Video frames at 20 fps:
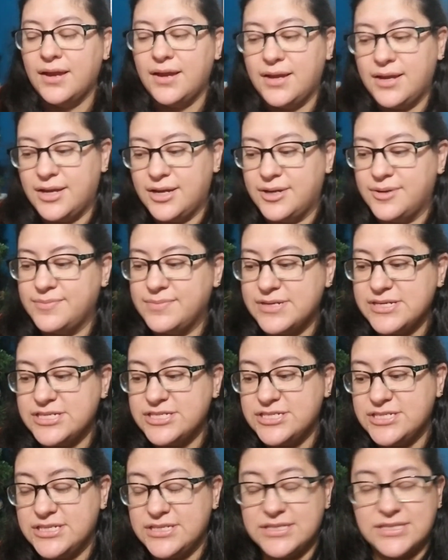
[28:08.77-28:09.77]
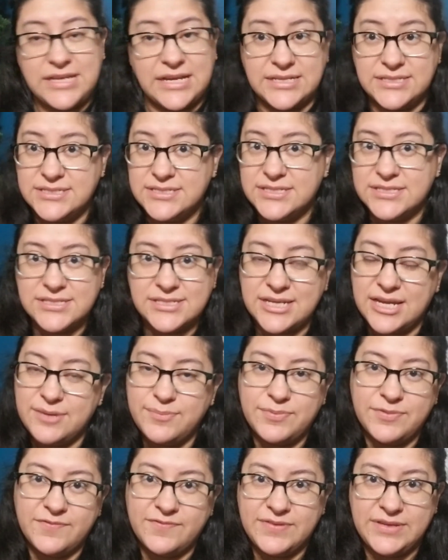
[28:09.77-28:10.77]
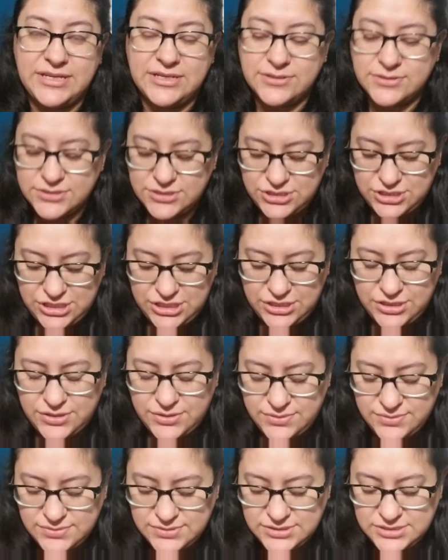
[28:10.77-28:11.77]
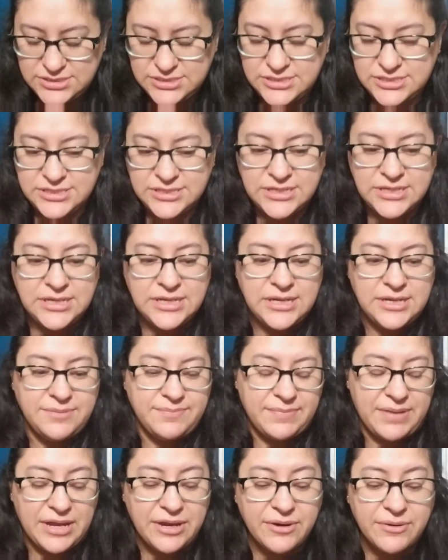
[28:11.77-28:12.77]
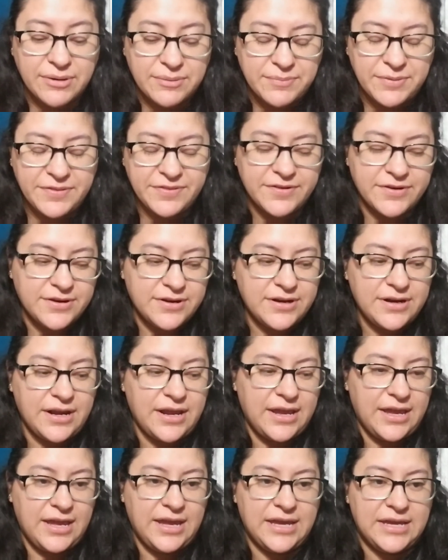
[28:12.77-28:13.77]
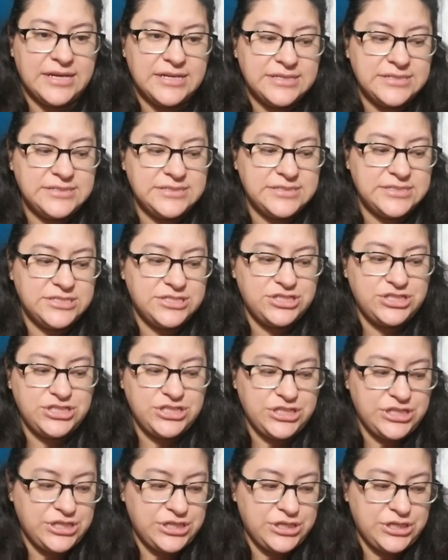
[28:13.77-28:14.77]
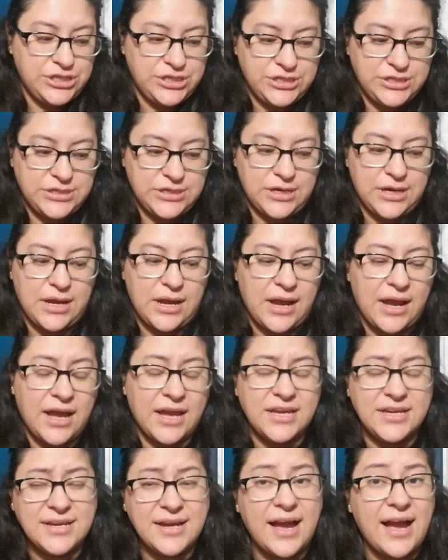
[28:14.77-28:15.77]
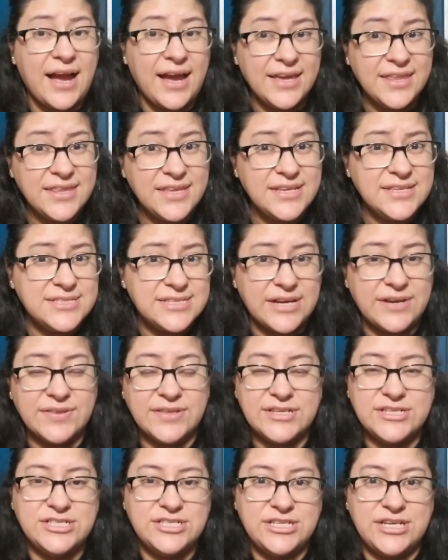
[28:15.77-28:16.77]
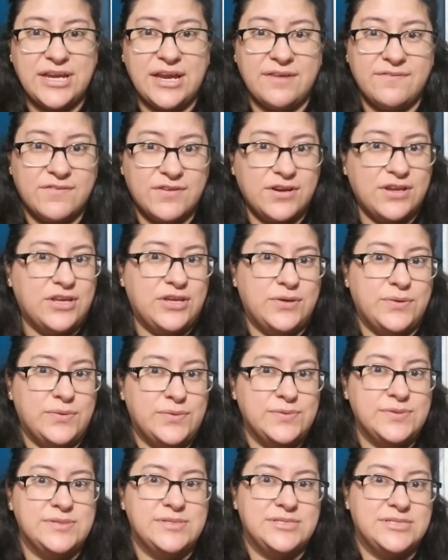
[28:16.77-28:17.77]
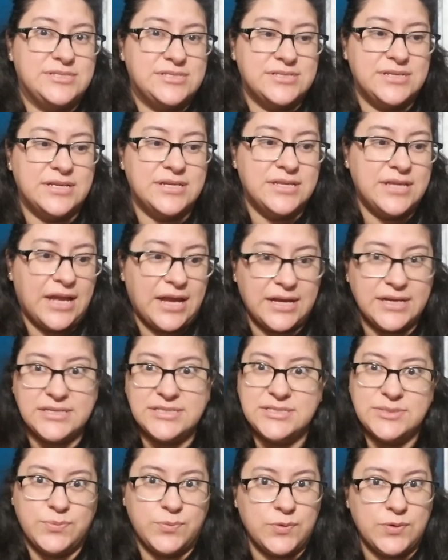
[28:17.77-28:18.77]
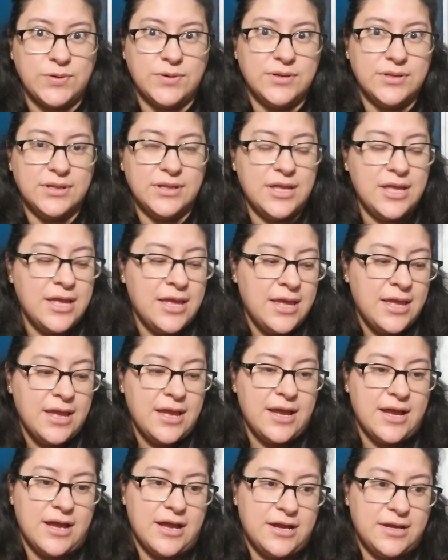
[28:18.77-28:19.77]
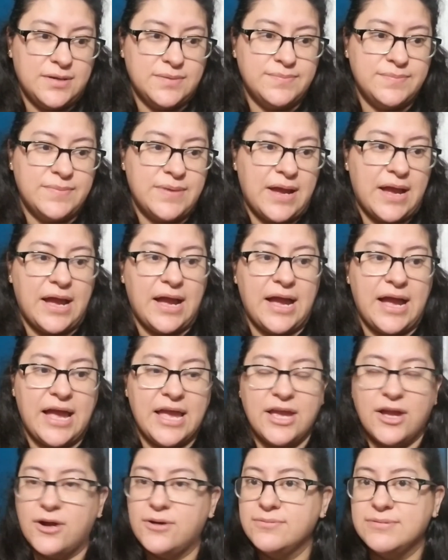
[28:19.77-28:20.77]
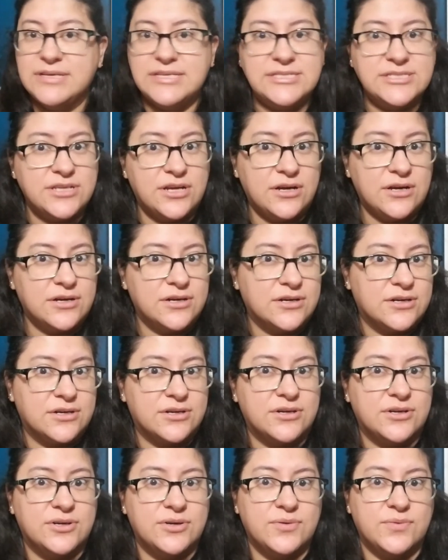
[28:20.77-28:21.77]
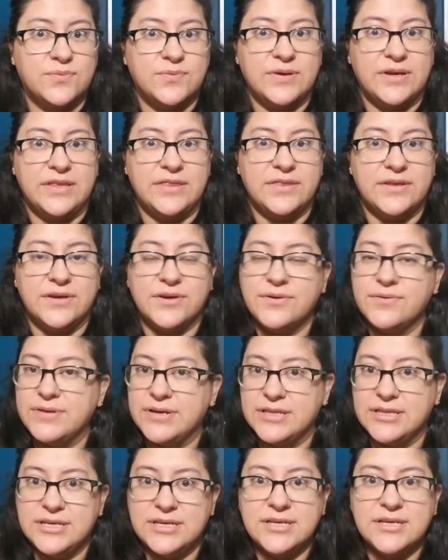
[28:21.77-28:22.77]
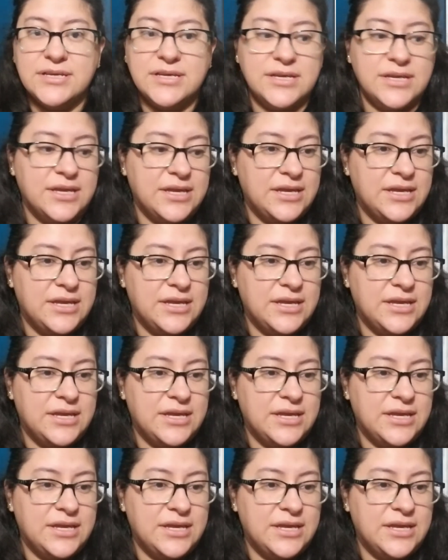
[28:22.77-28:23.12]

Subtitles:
That's the type of needles she used, my grandmother, and I highly doubt that she ever used nice wool. I always saw her with acrylic.